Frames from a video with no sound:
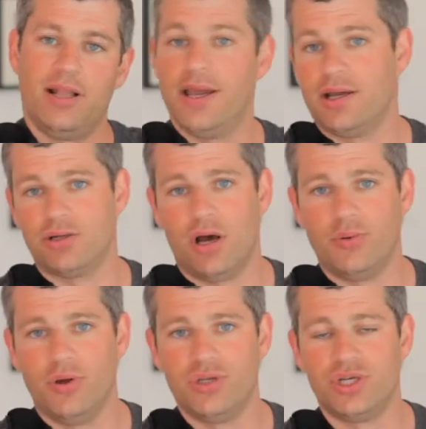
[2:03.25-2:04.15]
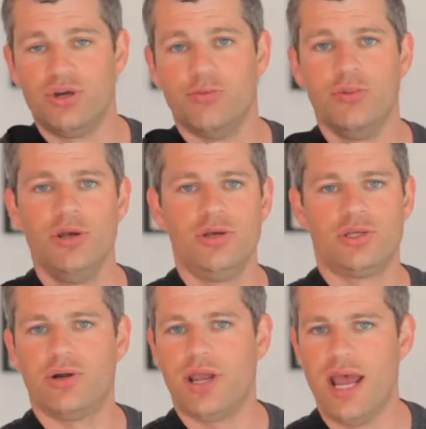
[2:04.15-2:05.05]
it like a top load zoom.
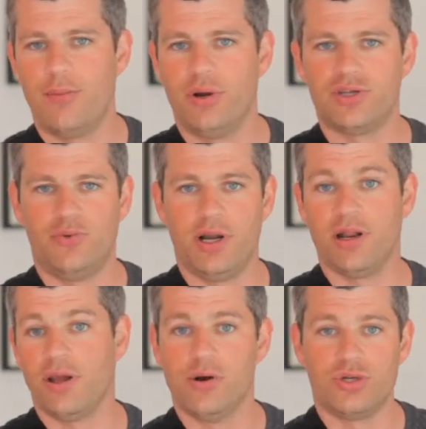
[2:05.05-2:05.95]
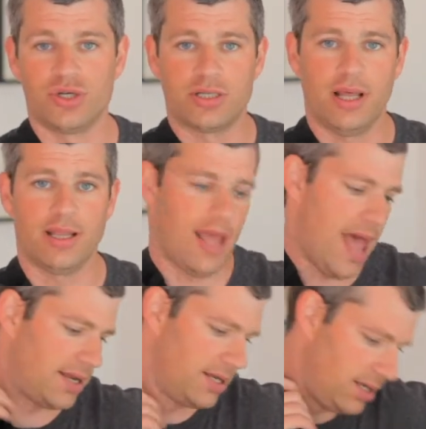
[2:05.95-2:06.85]
So your camera is ready to go just like that.